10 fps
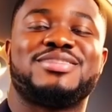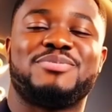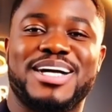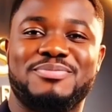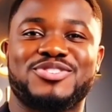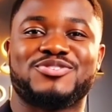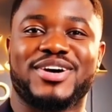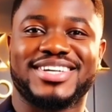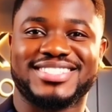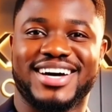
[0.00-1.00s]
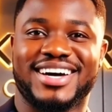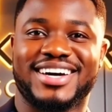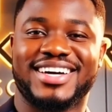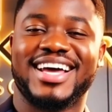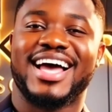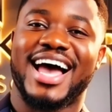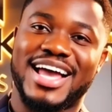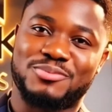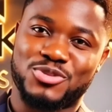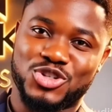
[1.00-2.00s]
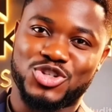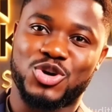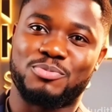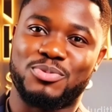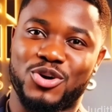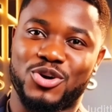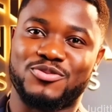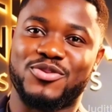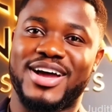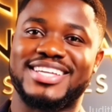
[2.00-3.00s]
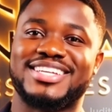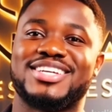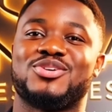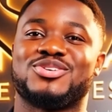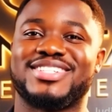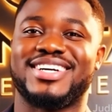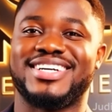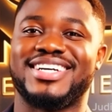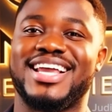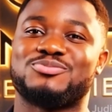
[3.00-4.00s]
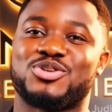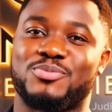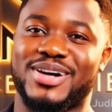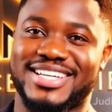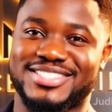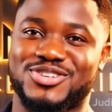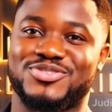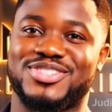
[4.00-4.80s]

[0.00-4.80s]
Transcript: talk softly, tell them to run past a car, tell them to point